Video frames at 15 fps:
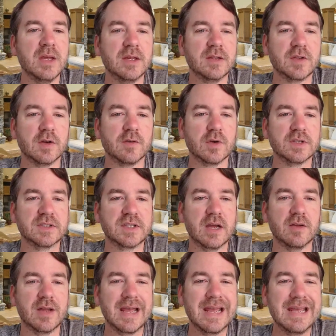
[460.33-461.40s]
Silver is
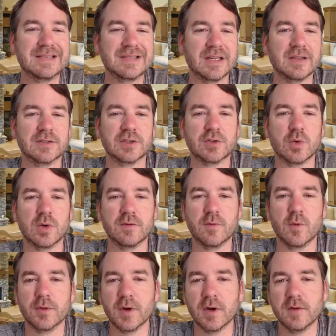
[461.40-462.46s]
down 8 cents to
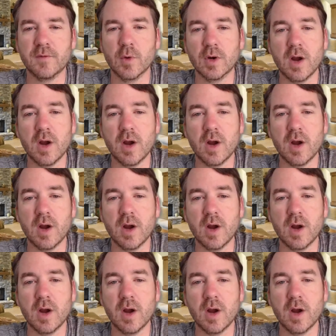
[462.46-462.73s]
24.34.